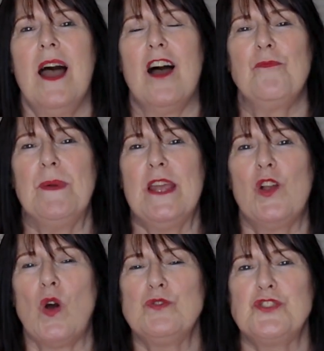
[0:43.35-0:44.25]
I've been
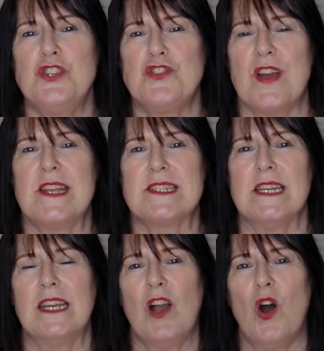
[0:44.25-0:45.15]

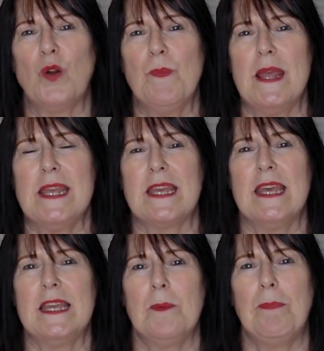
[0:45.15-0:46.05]
concentrating on
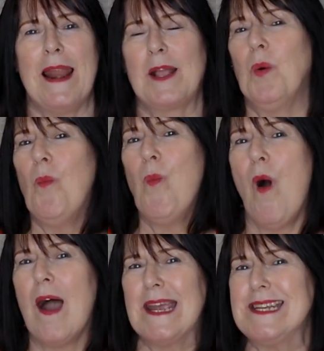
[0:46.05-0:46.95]
making black and
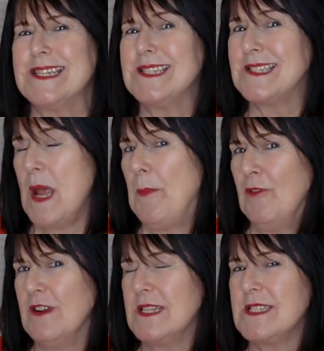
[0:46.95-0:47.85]
white
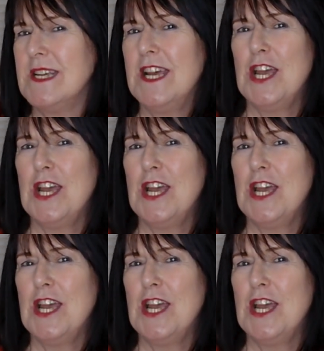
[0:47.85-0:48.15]
separates